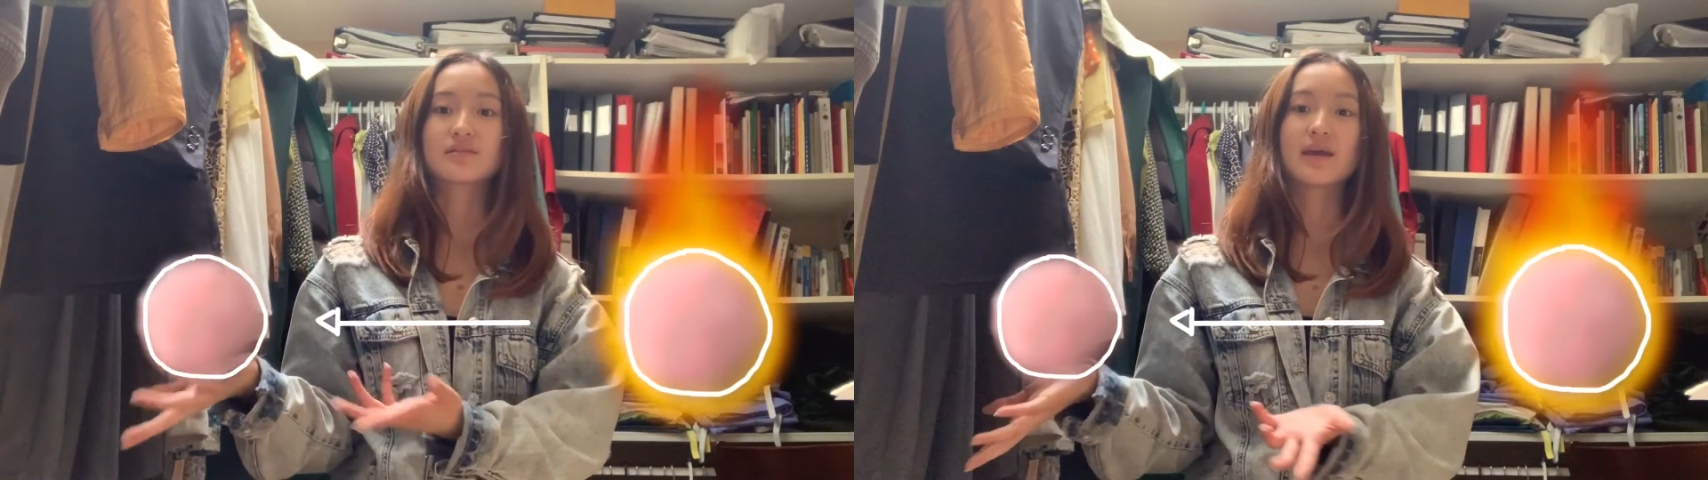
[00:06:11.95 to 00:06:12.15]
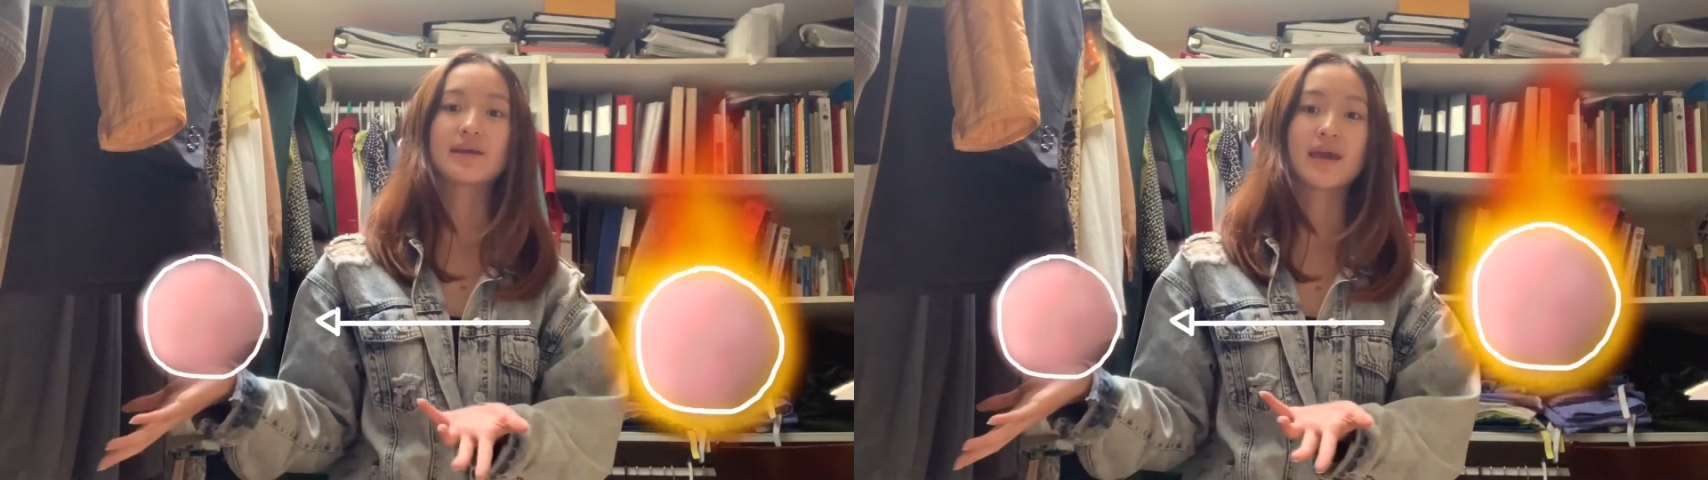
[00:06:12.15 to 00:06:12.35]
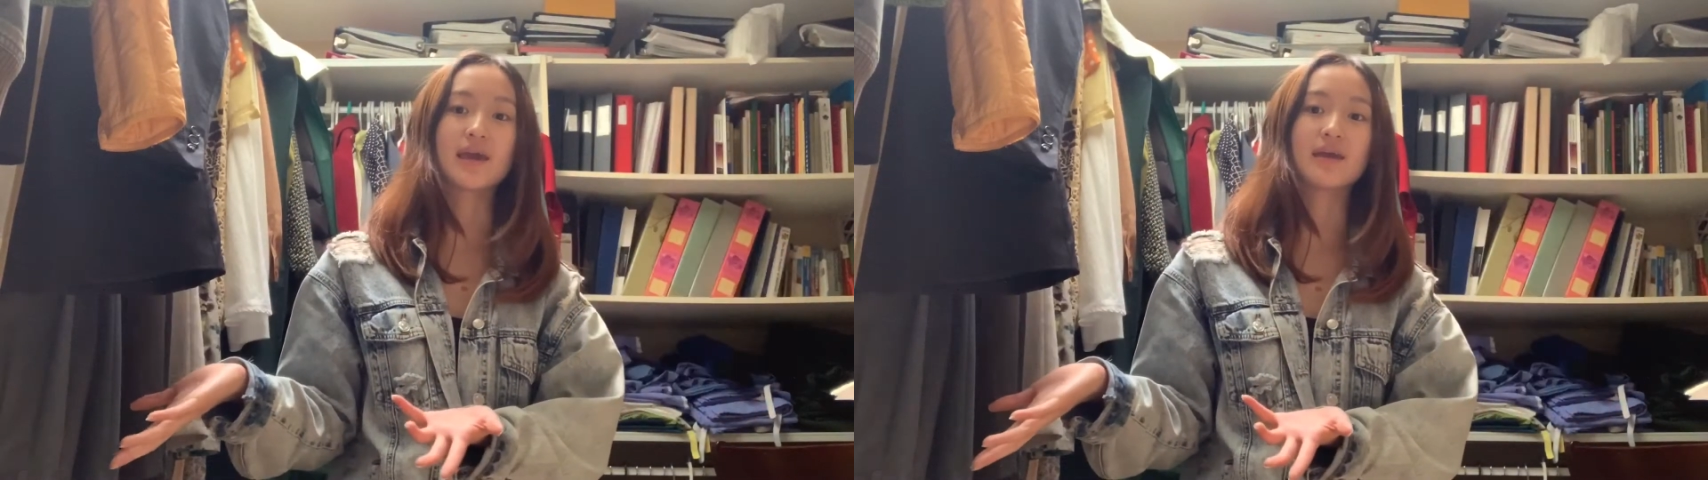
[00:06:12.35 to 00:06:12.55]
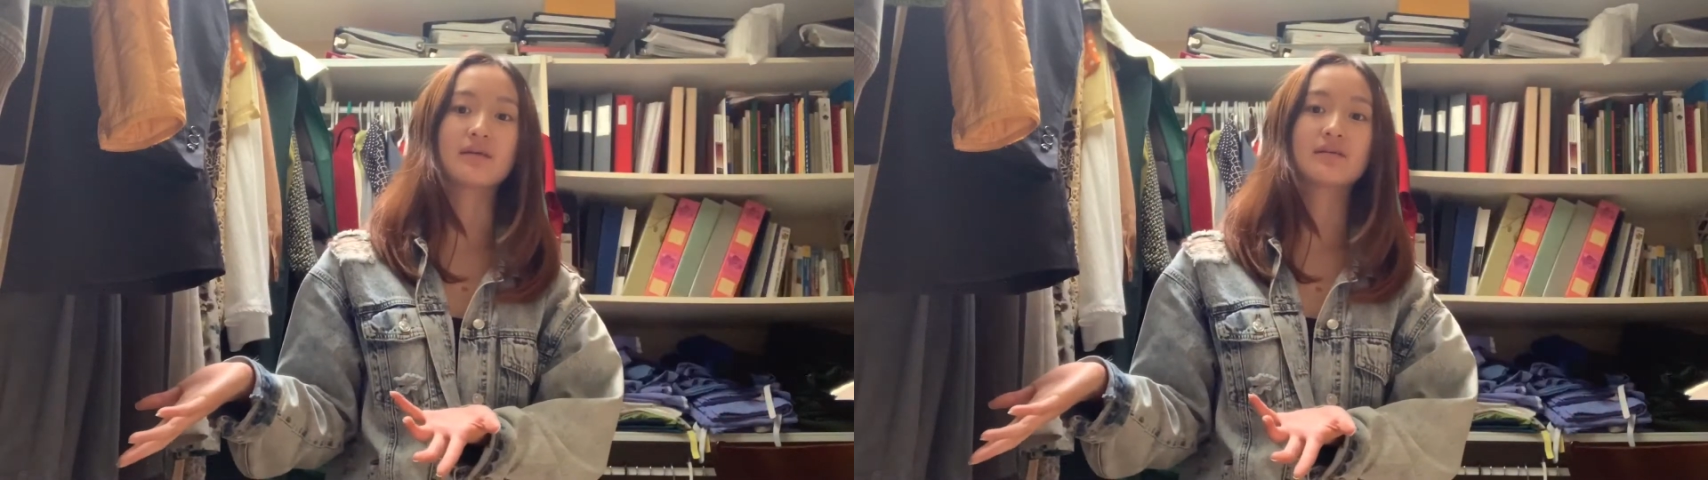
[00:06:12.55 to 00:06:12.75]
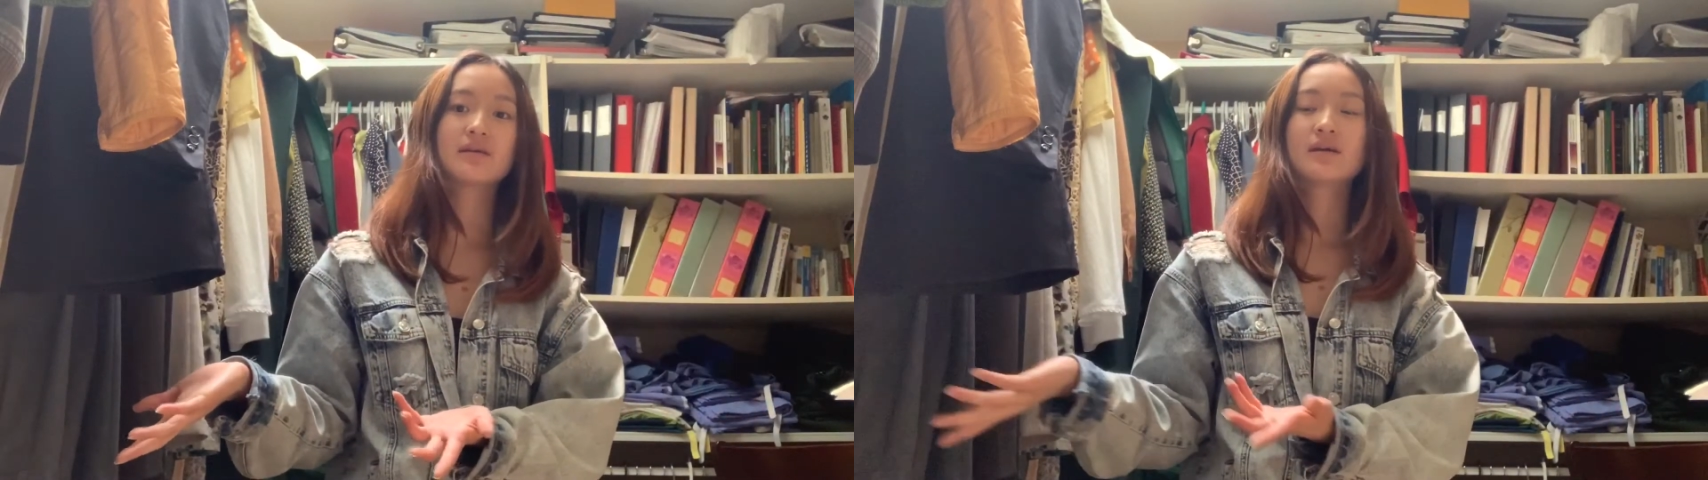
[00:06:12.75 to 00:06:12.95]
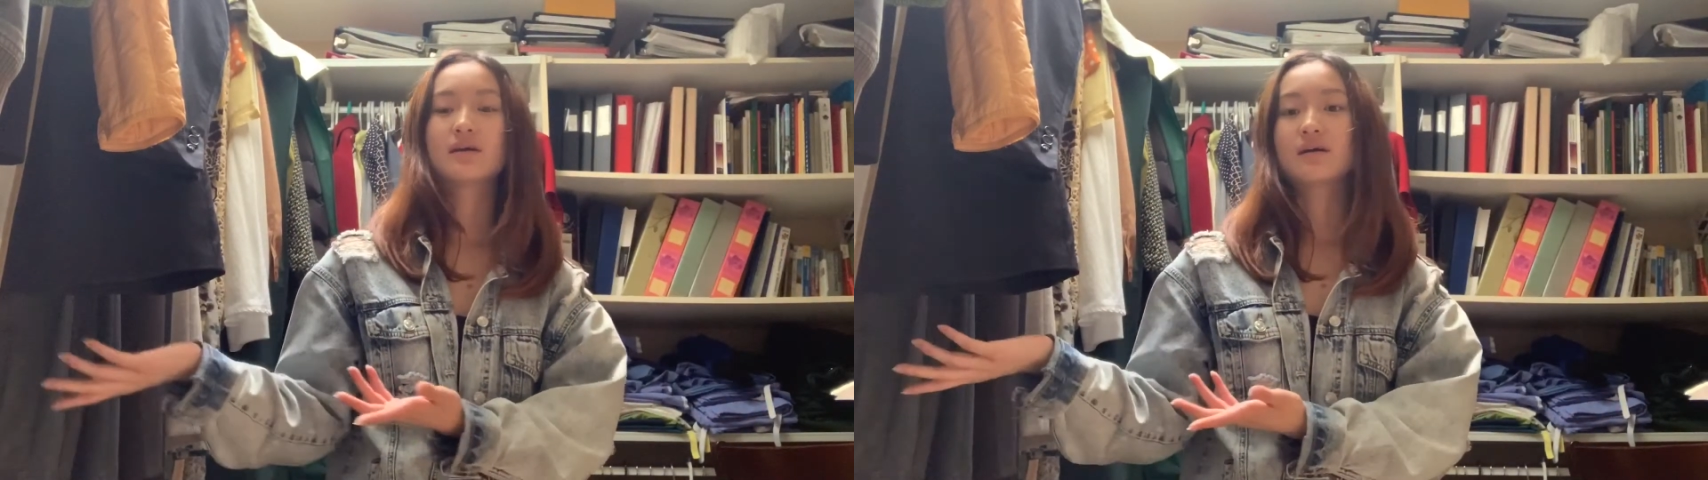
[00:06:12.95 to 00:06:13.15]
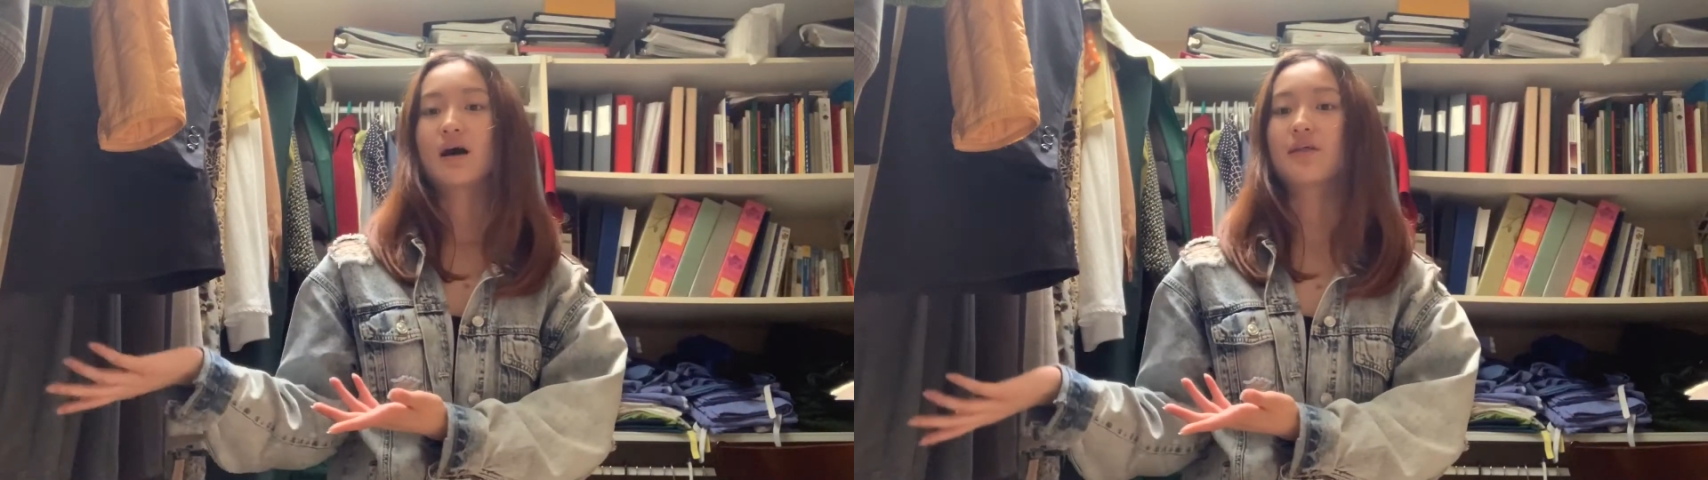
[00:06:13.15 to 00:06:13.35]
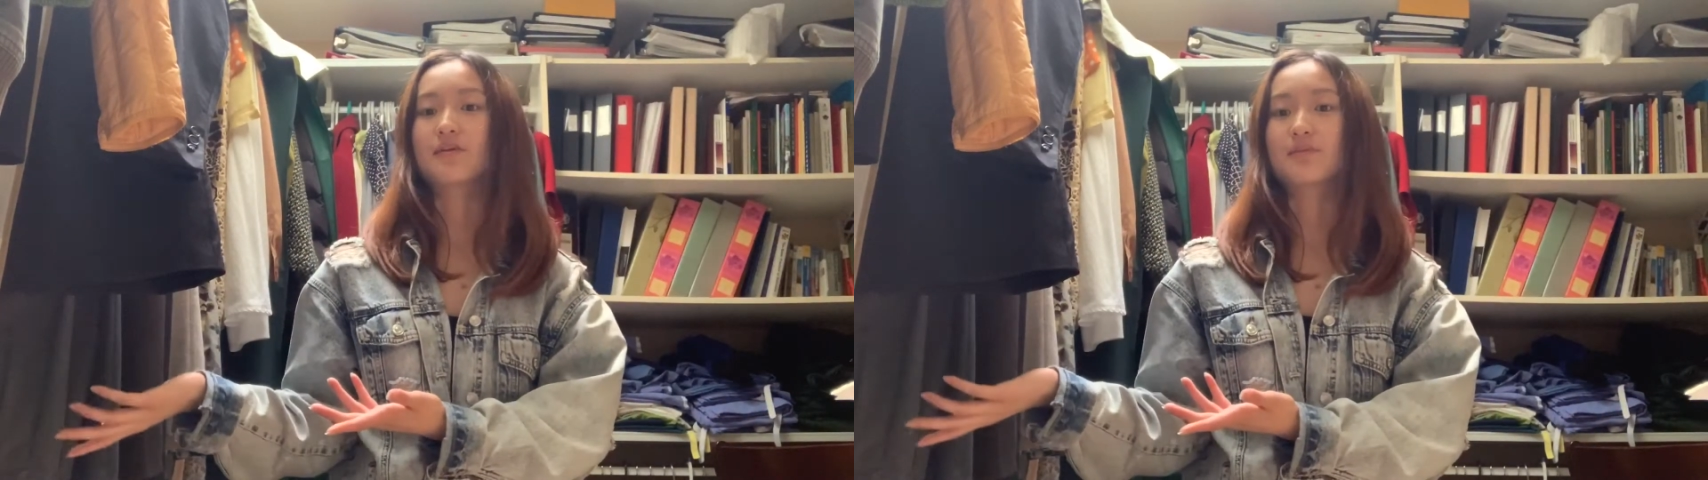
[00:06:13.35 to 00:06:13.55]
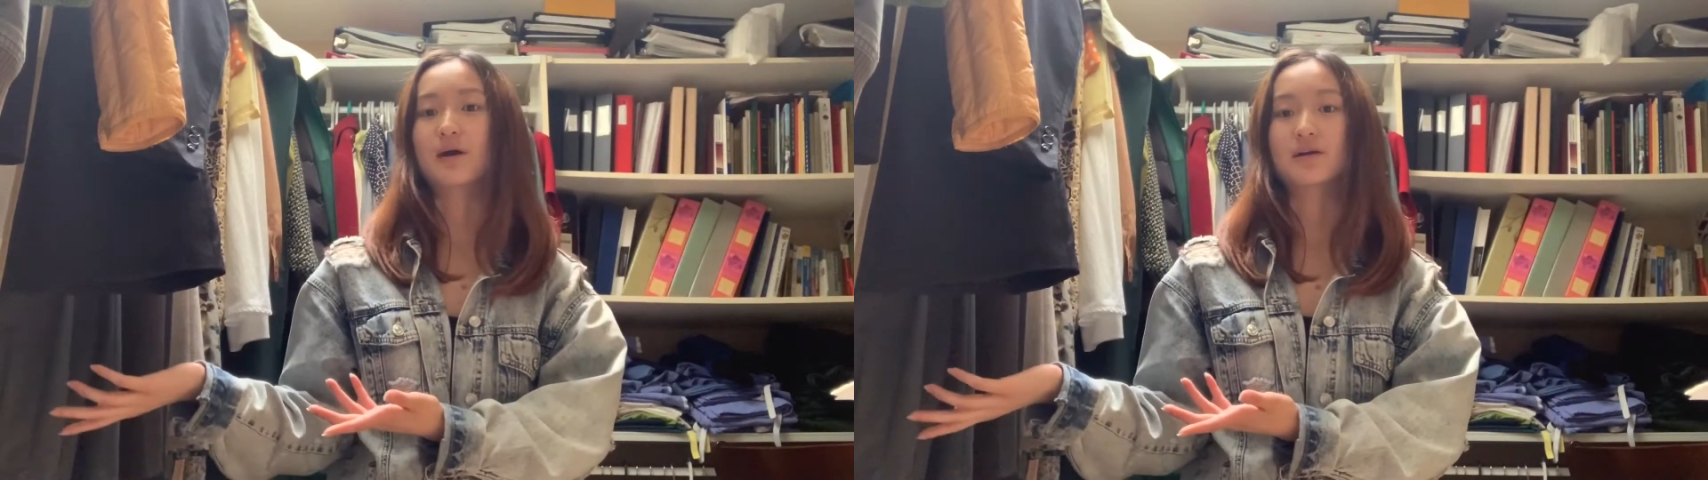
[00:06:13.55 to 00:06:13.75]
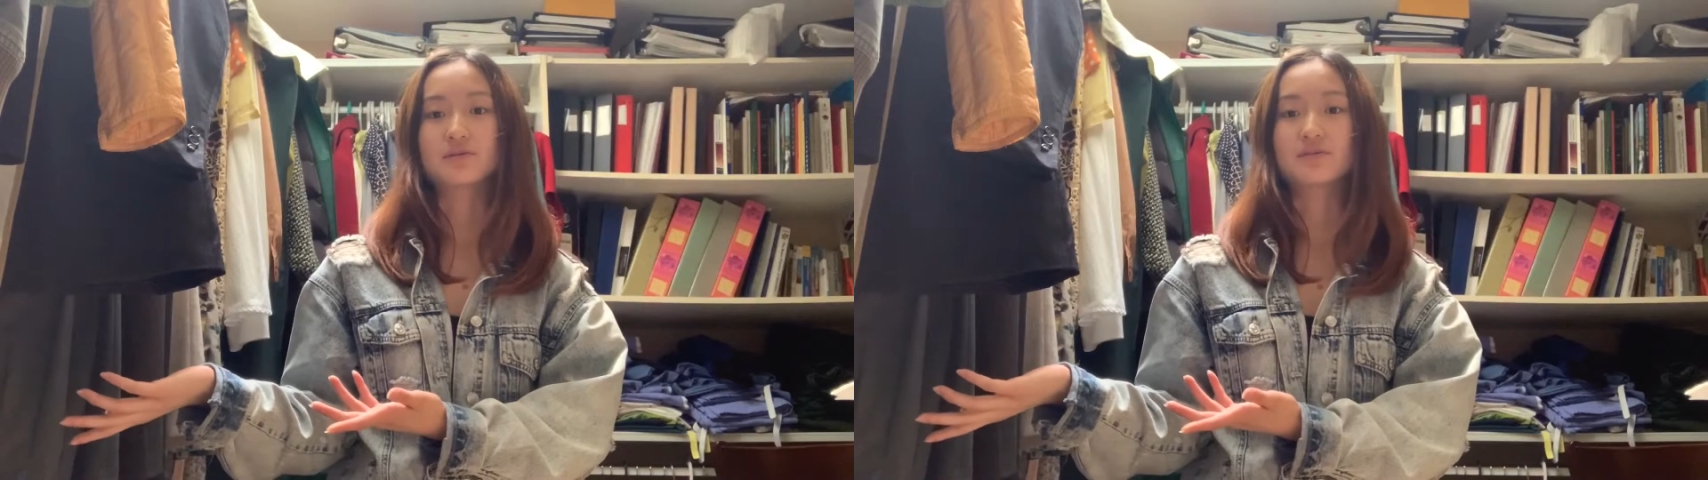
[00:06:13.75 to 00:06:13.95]
aka other
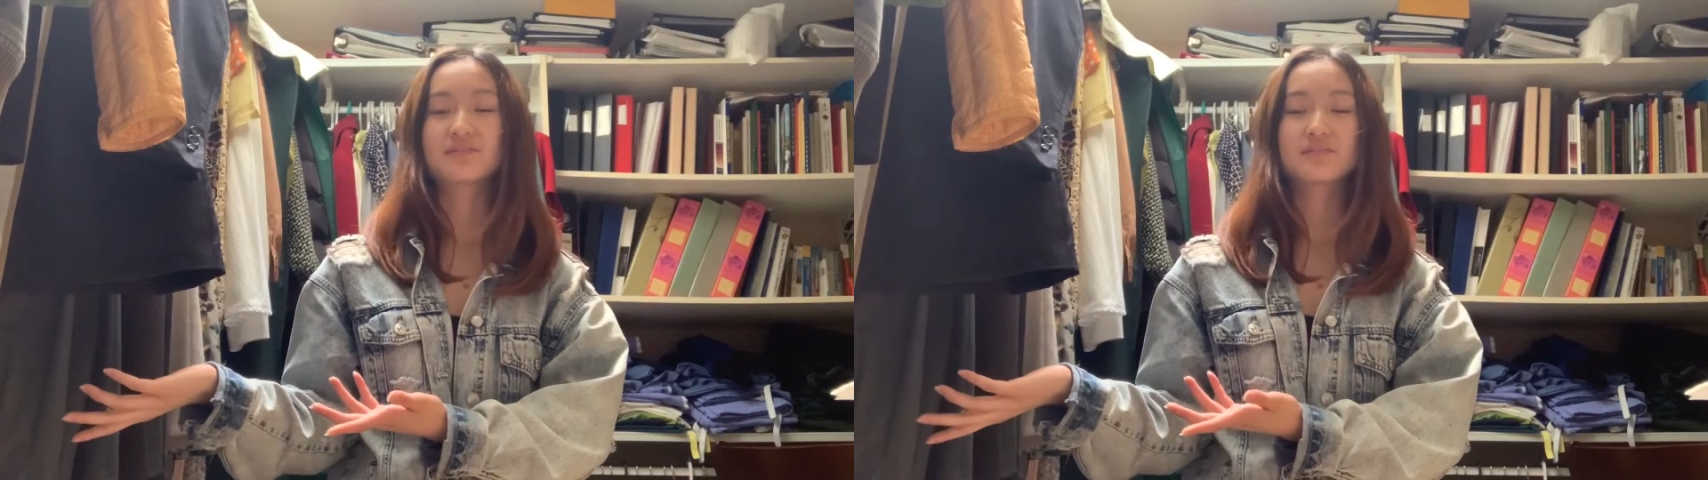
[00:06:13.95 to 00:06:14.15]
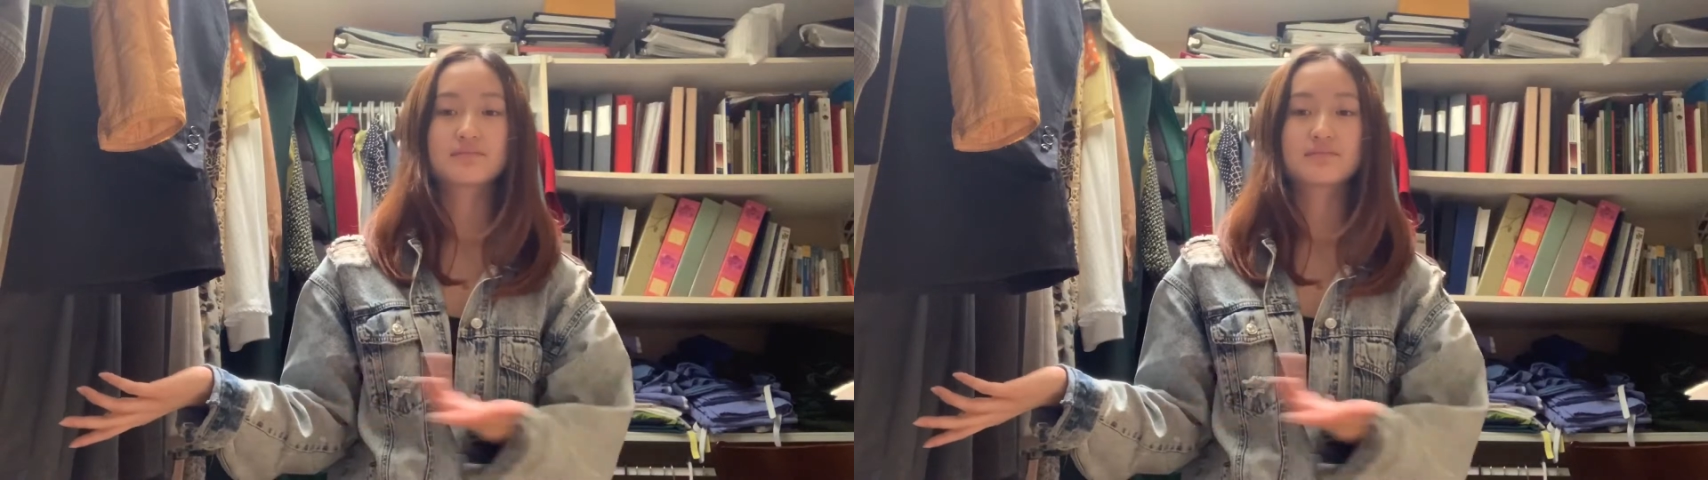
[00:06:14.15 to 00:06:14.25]
particles.